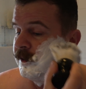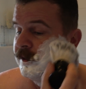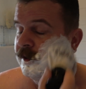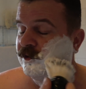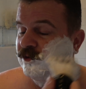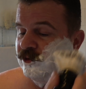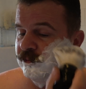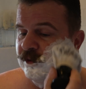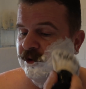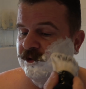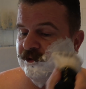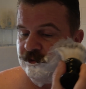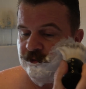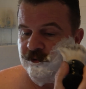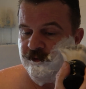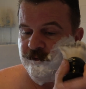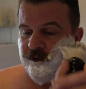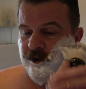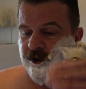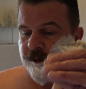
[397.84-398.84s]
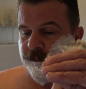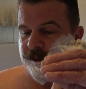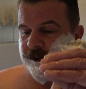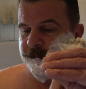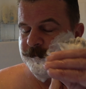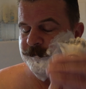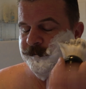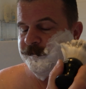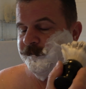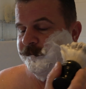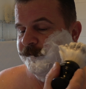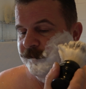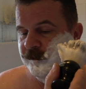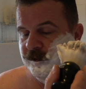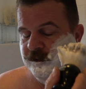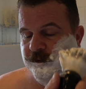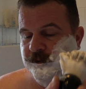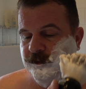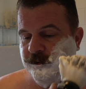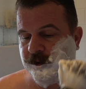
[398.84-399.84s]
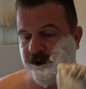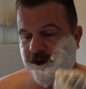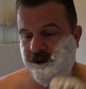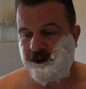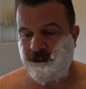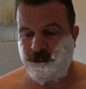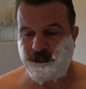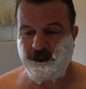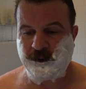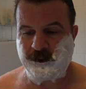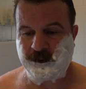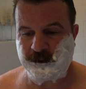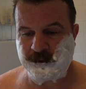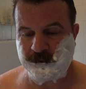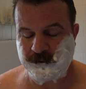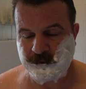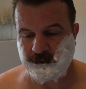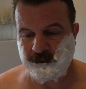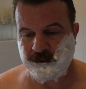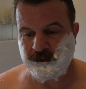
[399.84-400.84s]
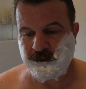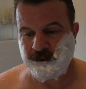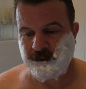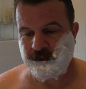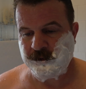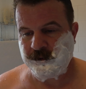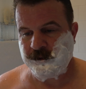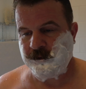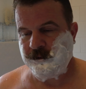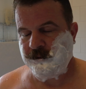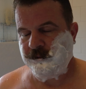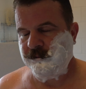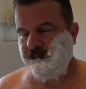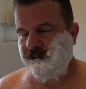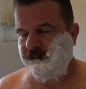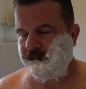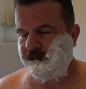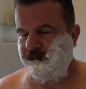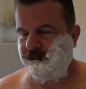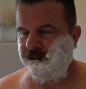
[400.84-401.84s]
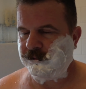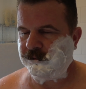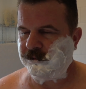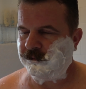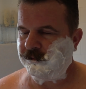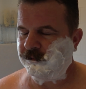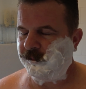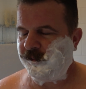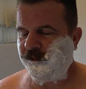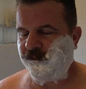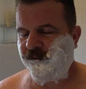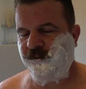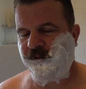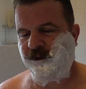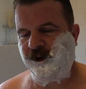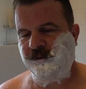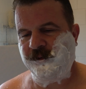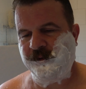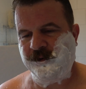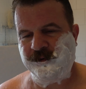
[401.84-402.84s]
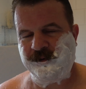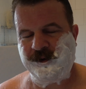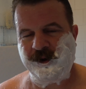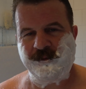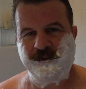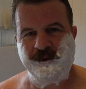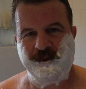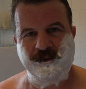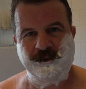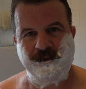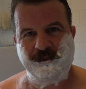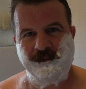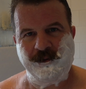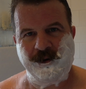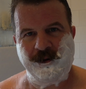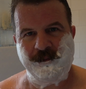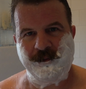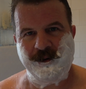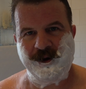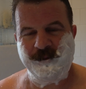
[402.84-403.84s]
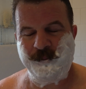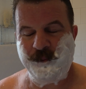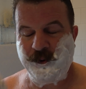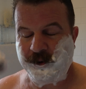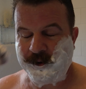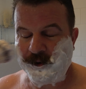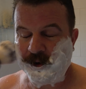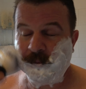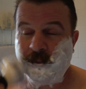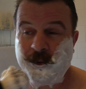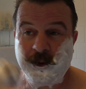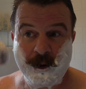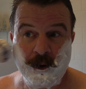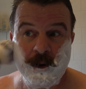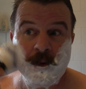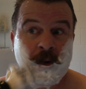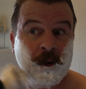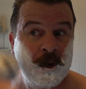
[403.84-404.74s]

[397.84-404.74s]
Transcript: It's almost sort of like a bit, I don't know how you could put it, a bit fluffy is definitely not the right way of putting it, but